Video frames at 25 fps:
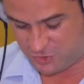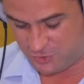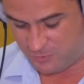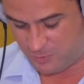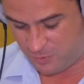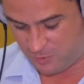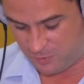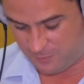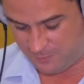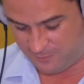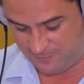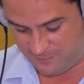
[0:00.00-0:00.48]

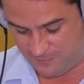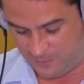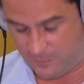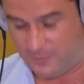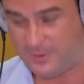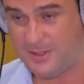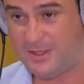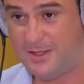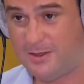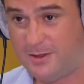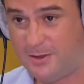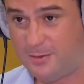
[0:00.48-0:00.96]
more before
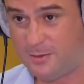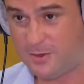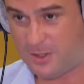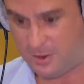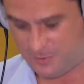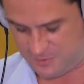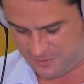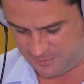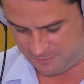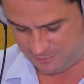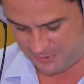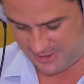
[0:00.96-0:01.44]
we
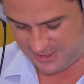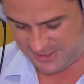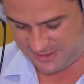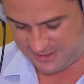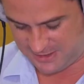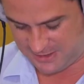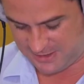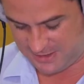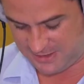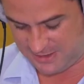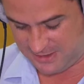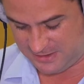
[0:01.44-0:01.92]
go to
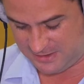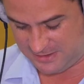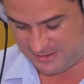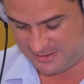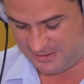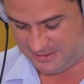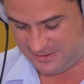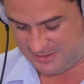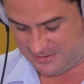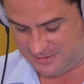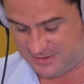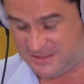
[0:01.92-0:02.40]
break.
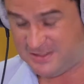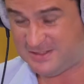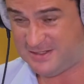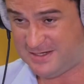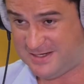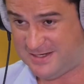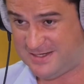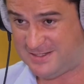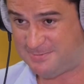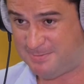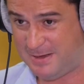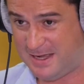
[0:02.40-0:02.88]
This is
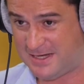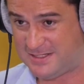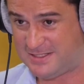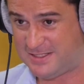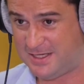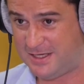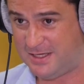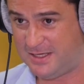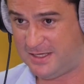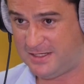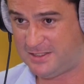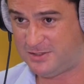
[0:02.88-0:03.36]
in East
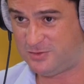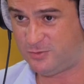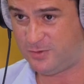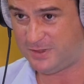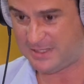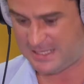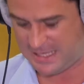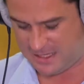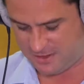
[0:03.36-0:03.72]
Pattaya, in Soi